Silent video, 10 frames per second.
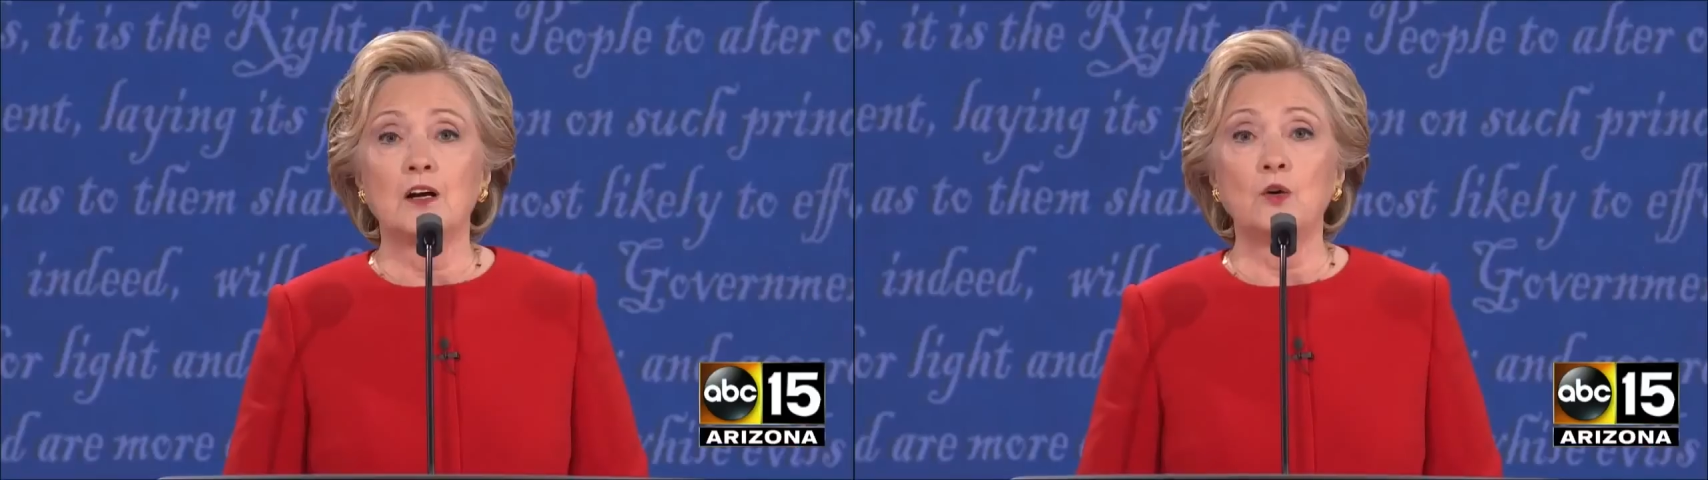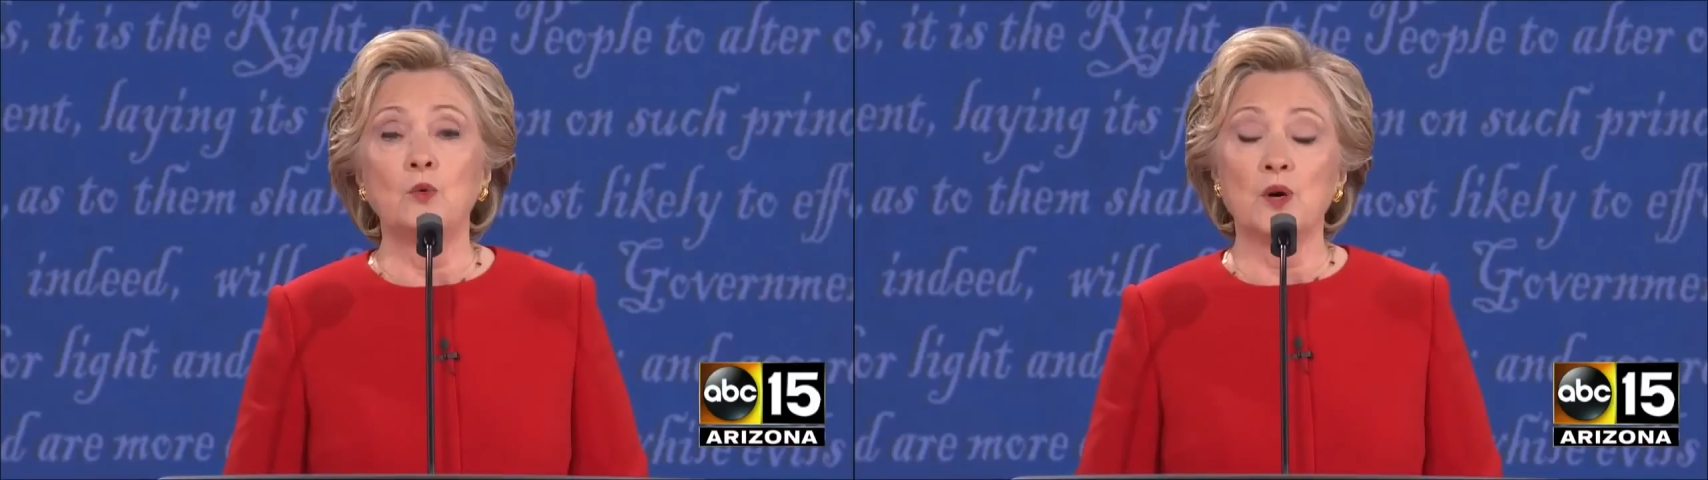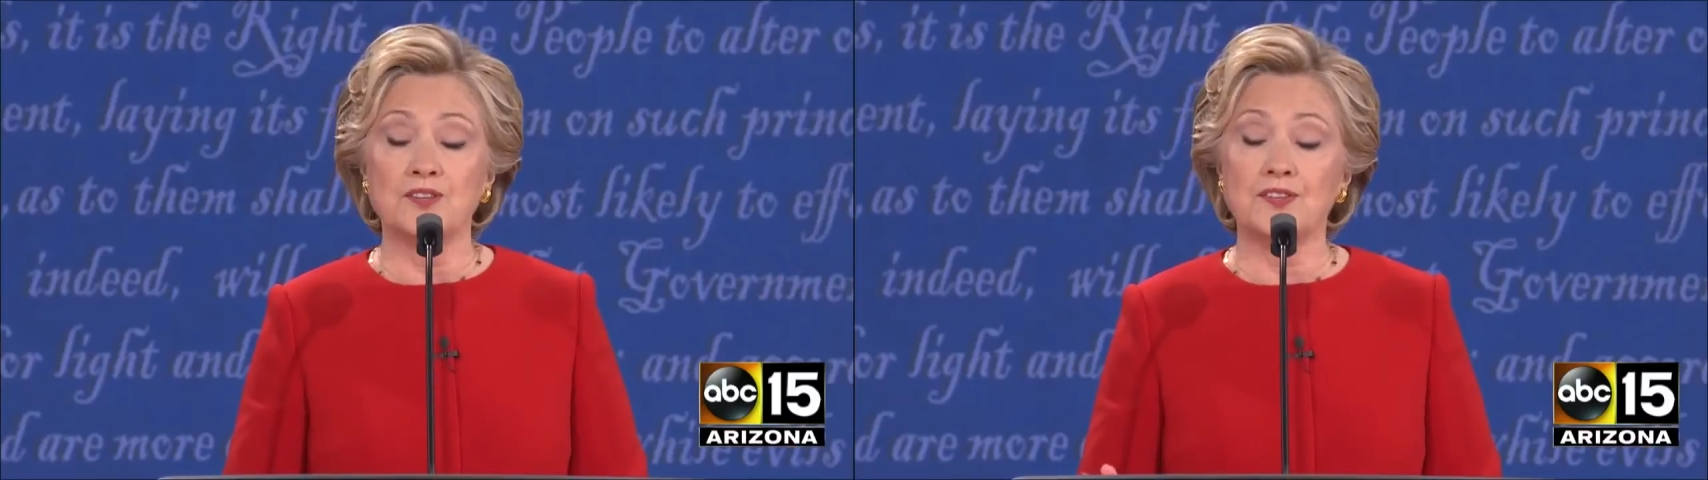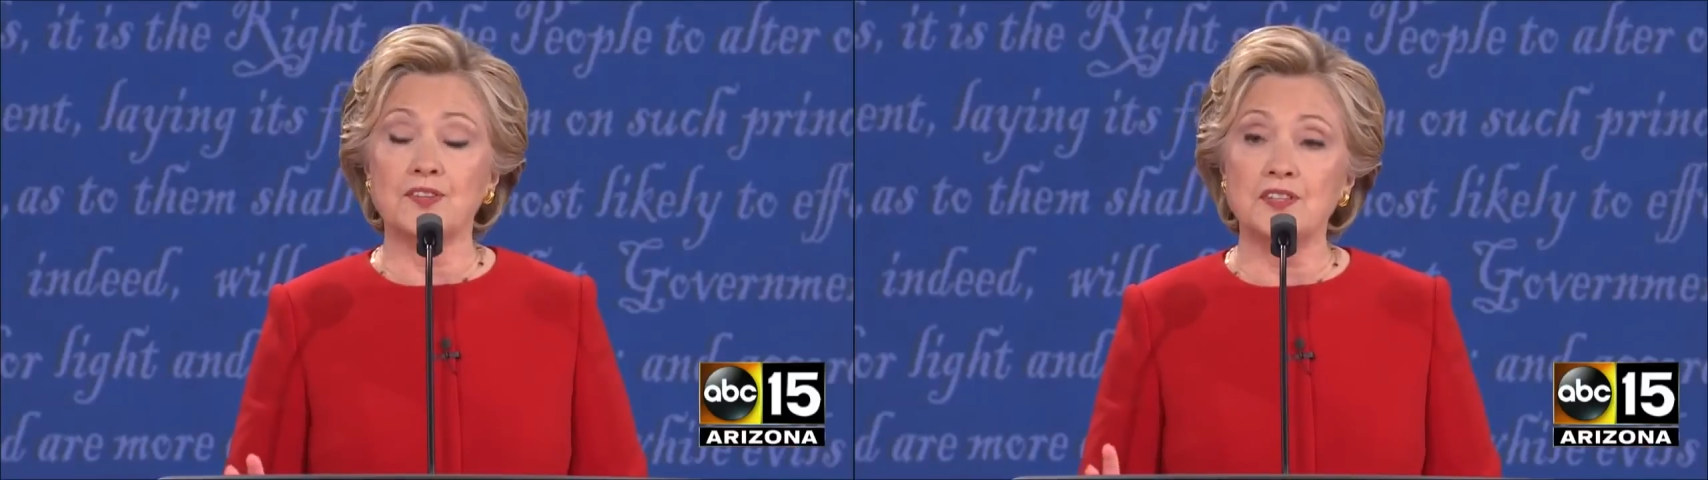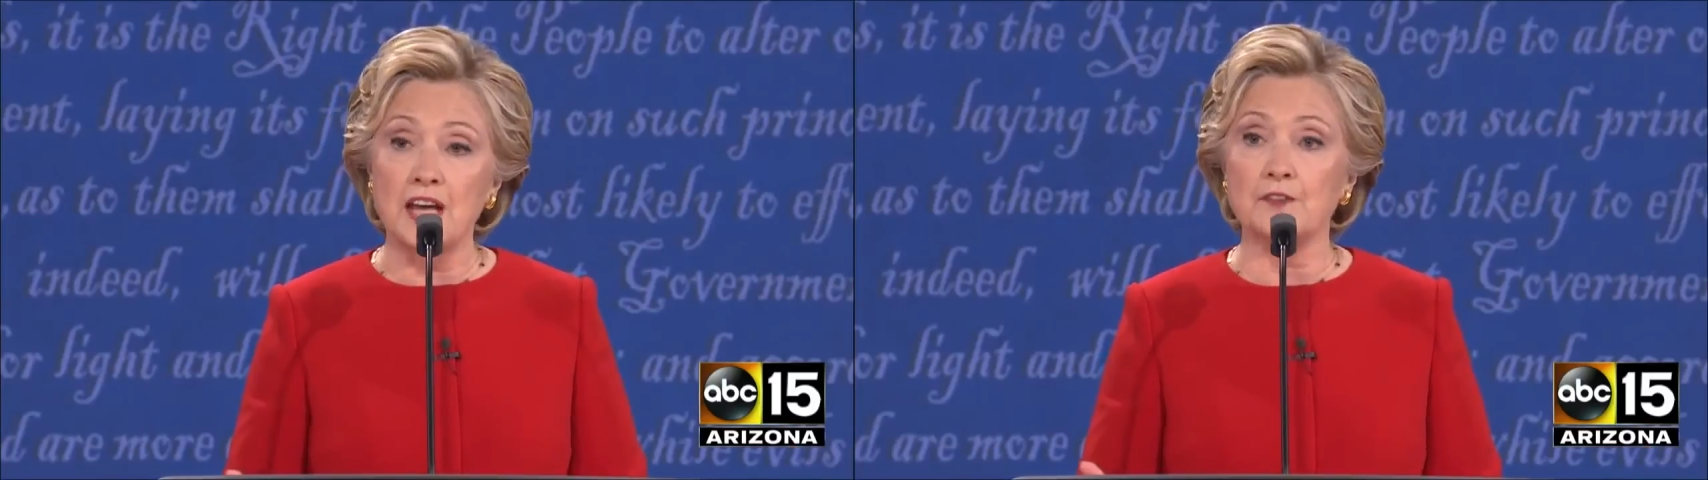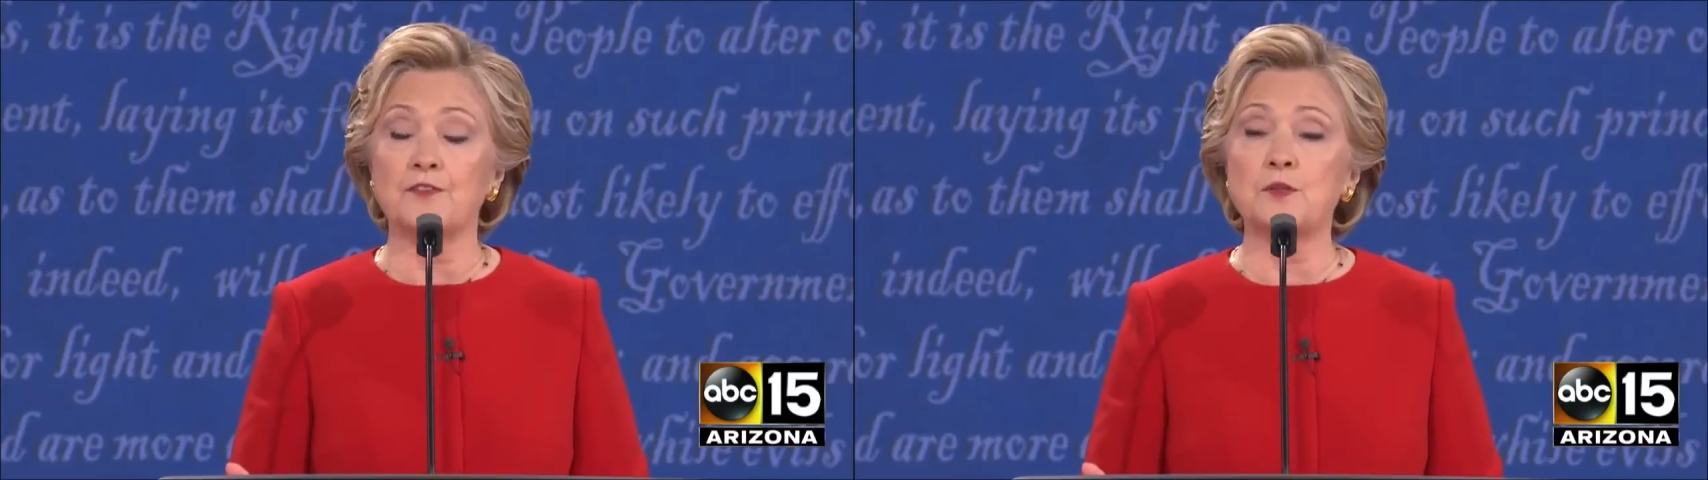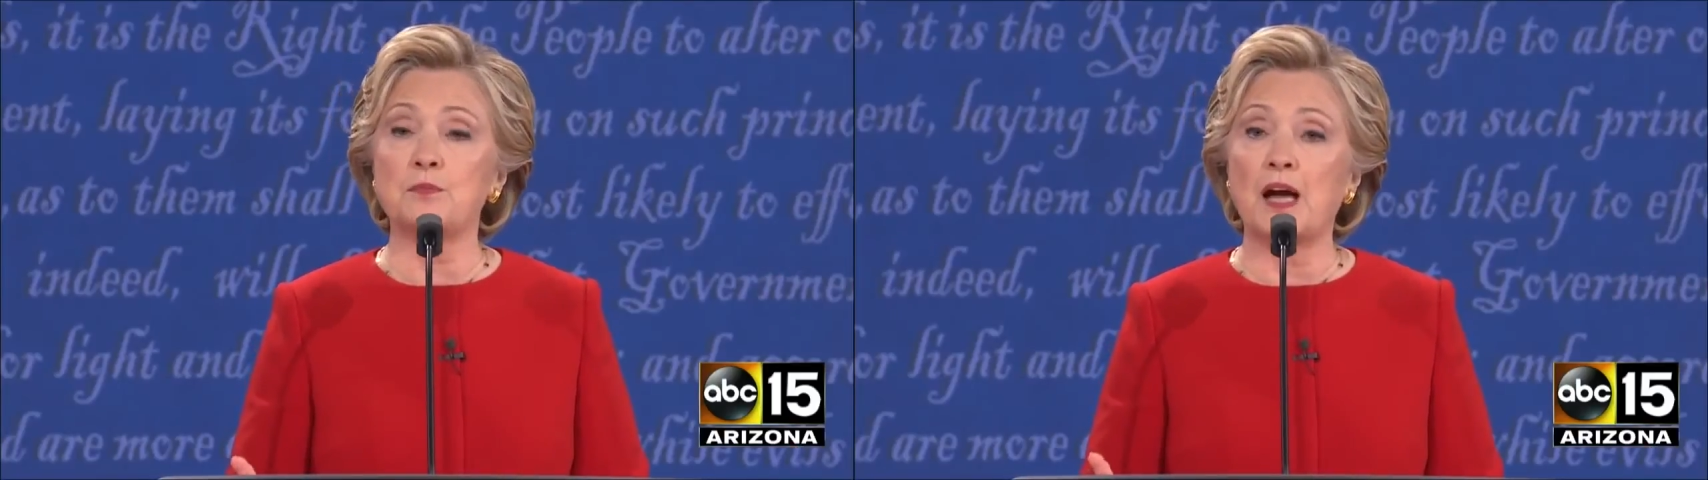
who were stiffed